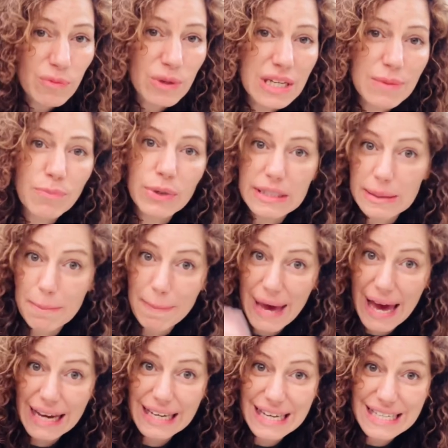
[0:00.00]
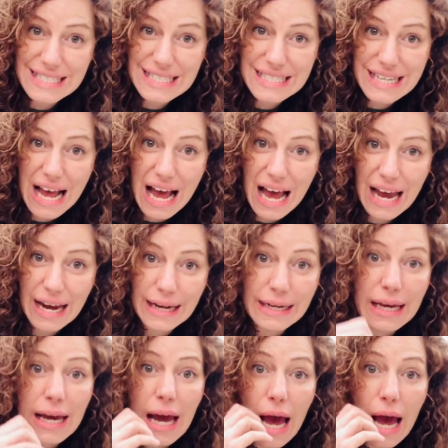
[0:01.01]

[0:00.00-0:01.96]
we can bring them back inside,